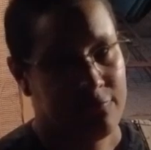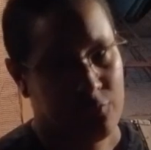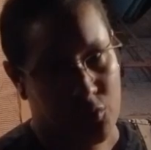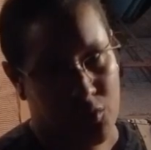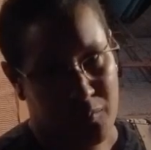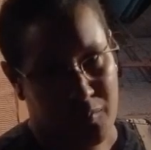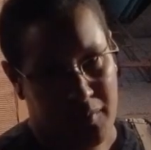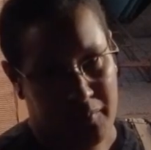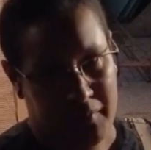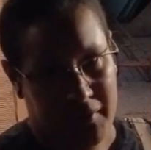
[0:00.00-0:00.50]

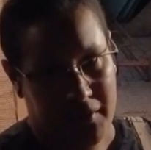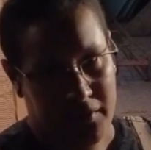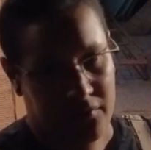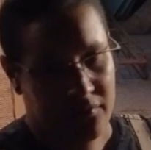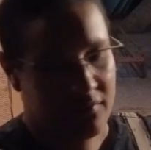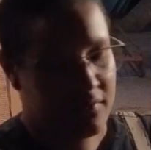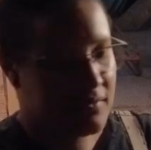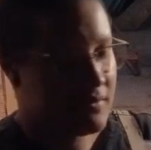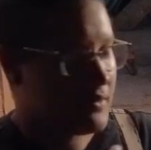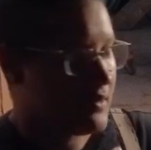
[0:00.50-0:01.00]
4 baby
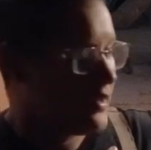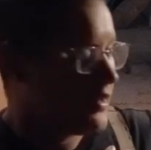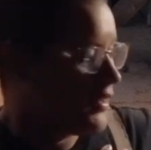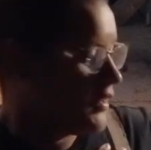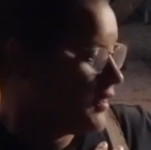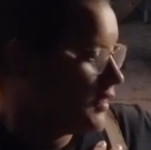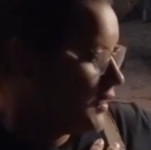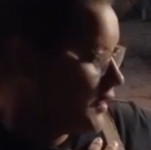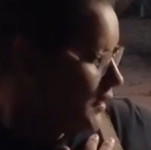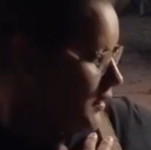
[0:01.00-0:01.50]
goats.
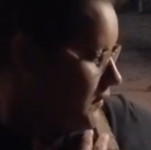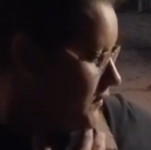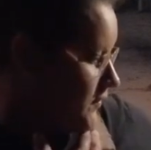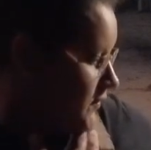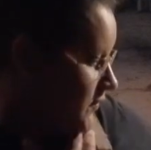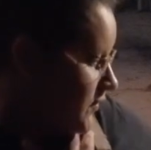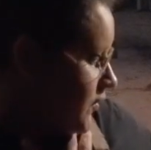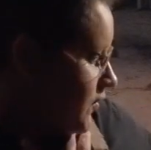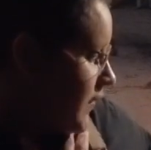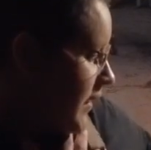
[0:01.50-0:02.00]

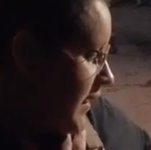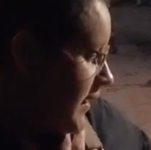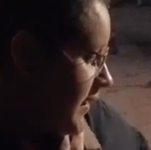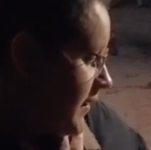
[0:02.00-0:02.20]
So